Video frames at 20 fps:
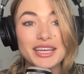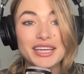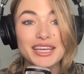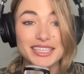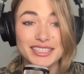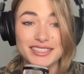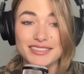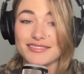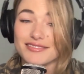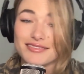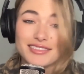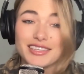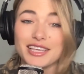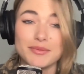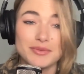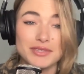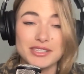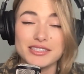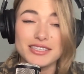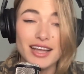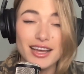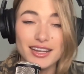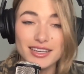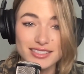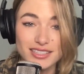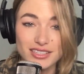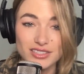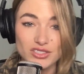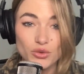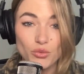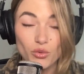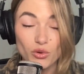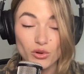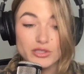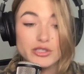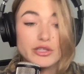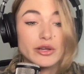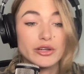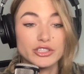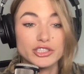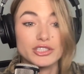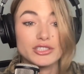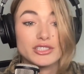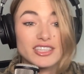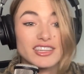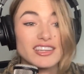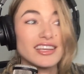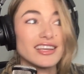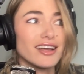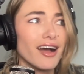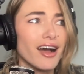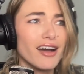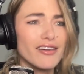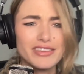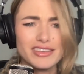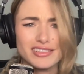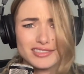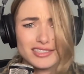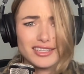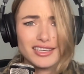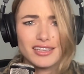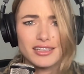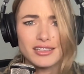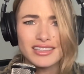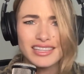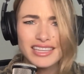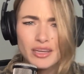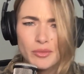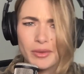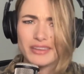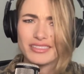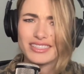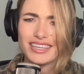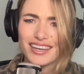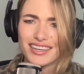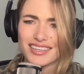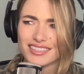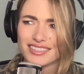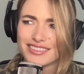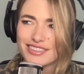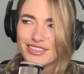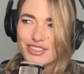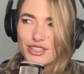It keeps its status as the world's largest city, obviously. Think about that.